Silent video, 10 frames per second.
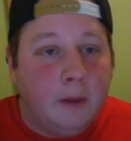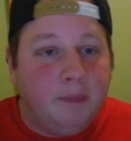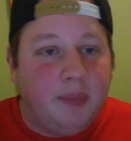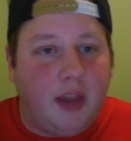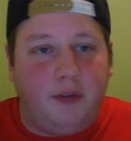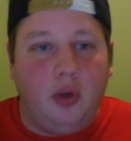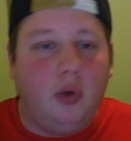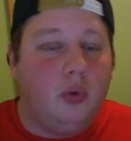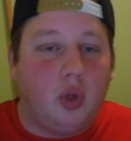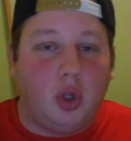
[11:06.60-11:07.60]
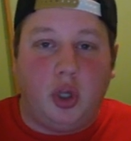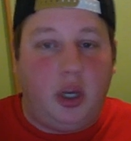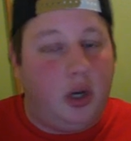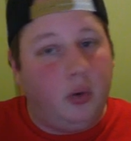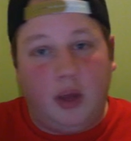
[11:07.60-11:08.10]
If you, you
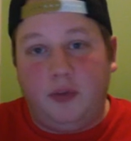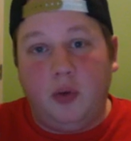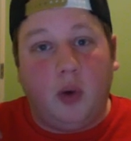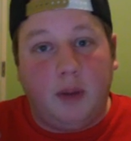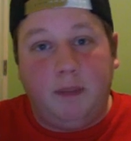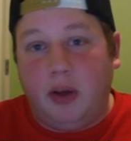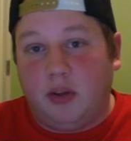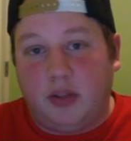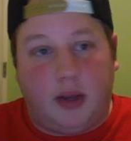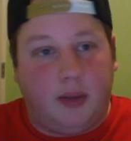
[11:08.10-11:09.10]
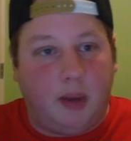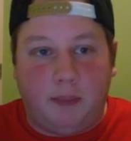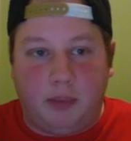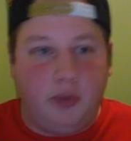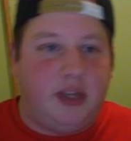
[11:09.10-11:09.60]
know, if you want to build a, a
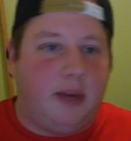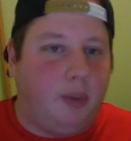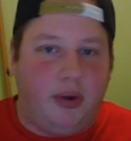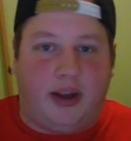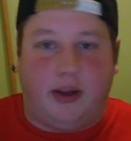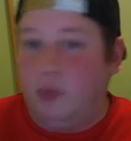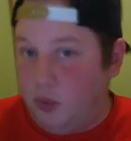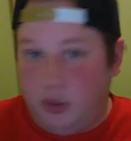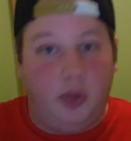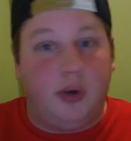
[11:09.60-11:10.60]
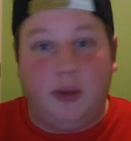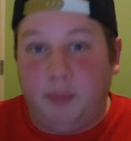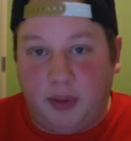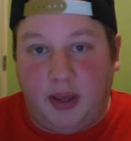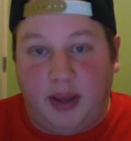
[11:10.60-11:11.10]
blue tempo deck, you can
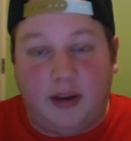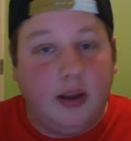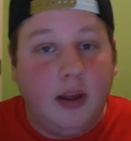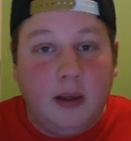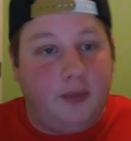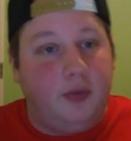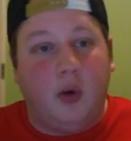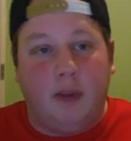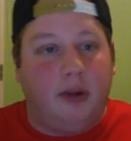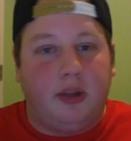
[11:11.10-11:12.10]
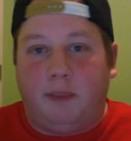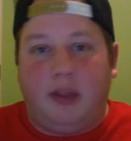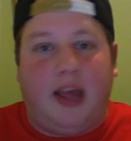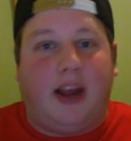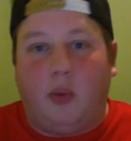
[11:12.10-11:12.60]
play it. If you want to build a
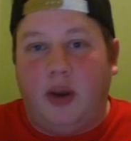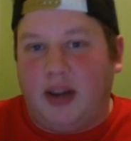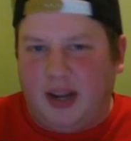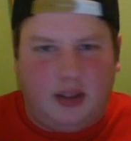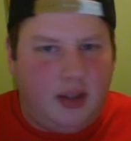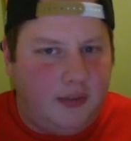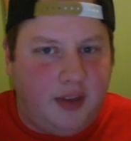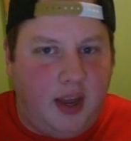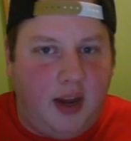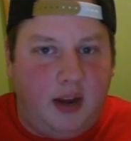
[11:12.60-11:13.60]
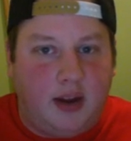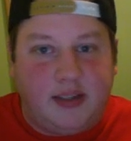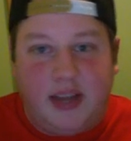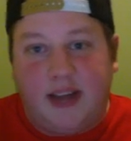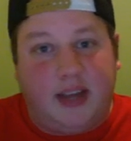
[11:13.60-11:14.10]
black-white kind of life-gain
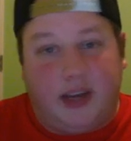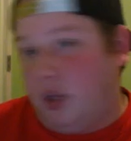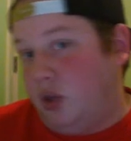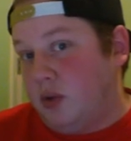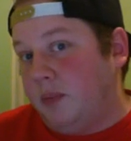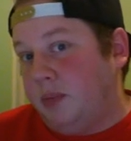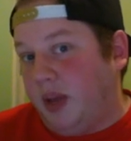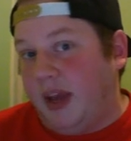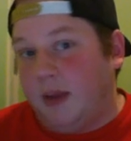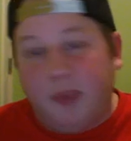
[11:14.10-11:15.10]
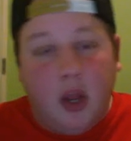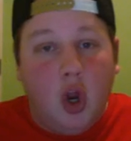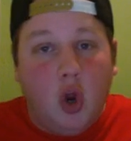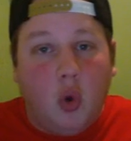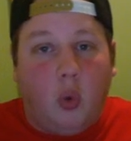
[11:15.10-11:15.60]
attack deck, you can play it.
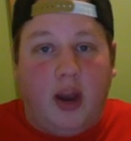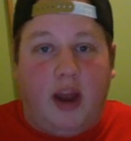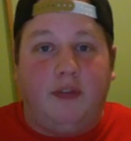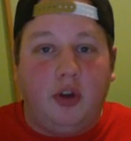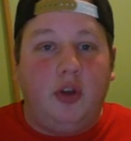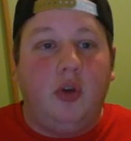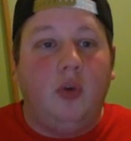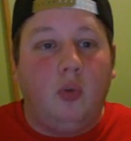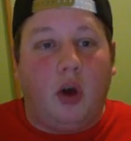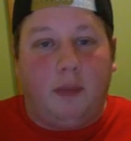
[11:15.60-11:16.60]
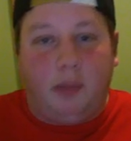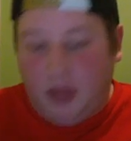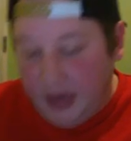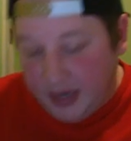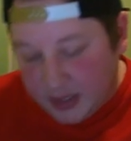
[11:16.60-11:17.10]
Whatever you want to play,
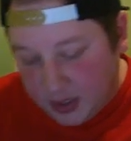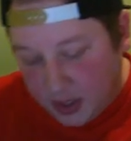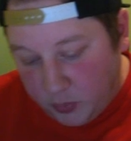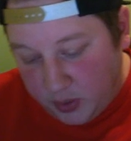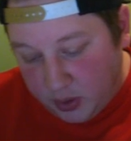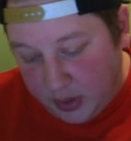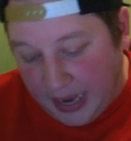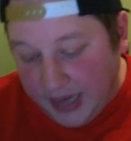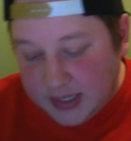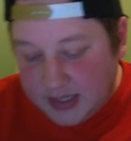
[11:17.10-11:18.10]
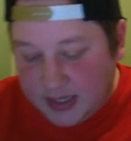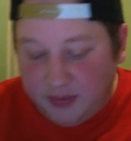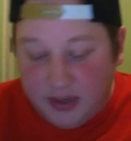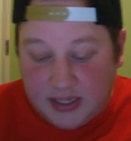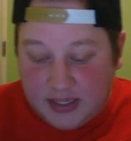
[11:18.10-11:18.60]
and it's, you know, weird, eight, seven, and
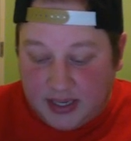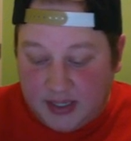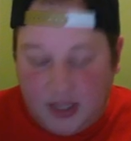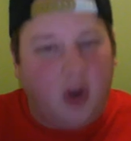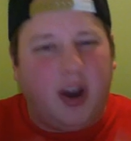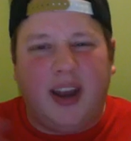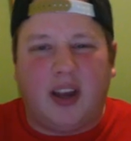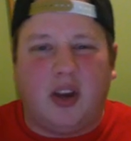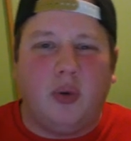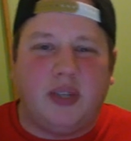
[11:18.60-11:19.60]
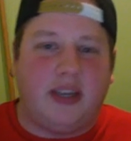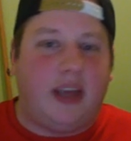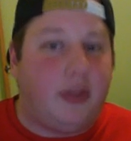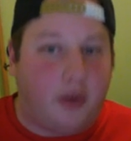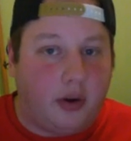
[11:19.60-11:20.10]
six, they all kind of go
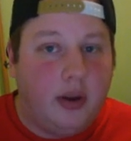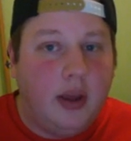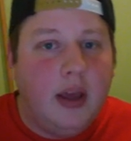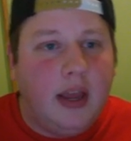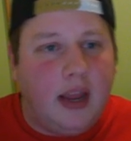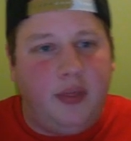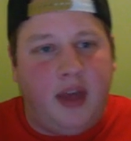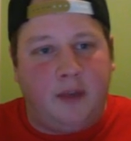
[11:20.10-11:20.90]
together. In that,